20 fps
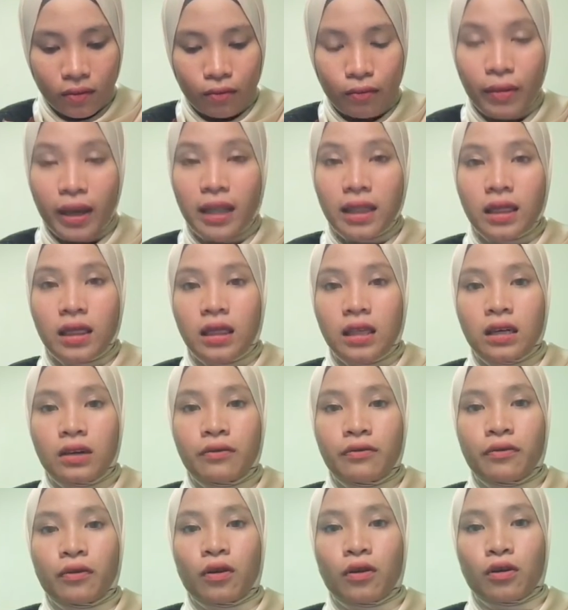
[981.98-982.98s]
better
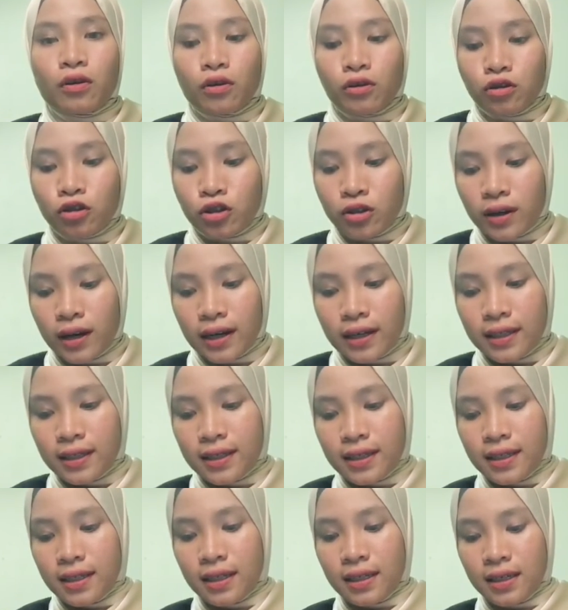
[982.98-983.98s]
for
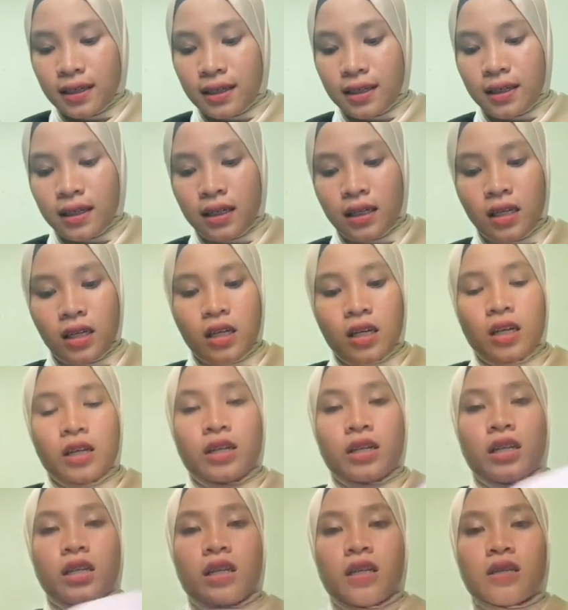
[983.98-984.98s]
contrast.
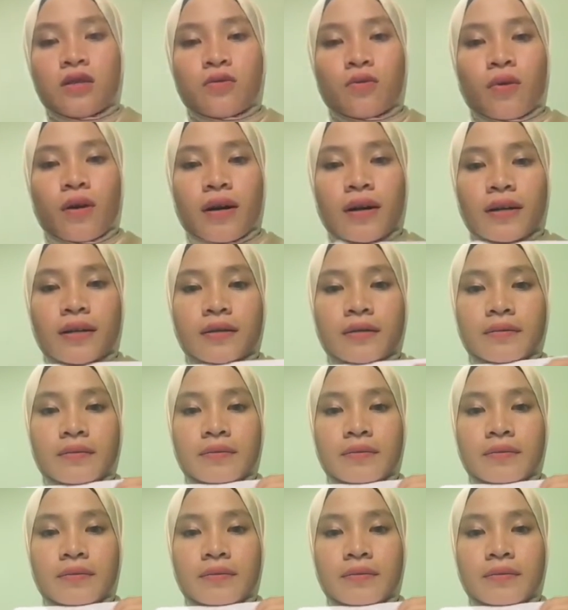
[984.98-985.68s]
This one